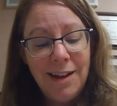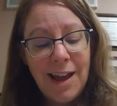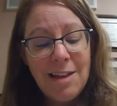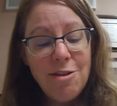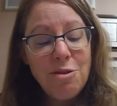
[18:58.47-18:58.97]

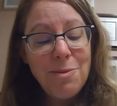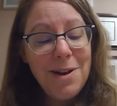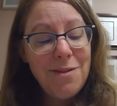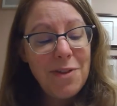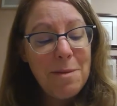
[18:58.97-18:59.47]
and the
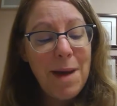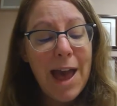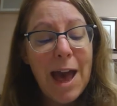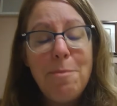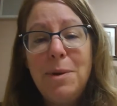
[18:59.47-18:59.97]
3 of them
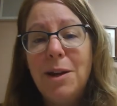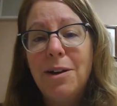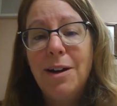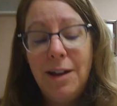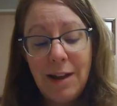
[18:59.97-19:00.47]

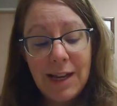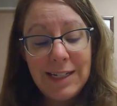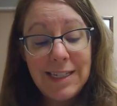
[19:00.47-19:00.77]
happier and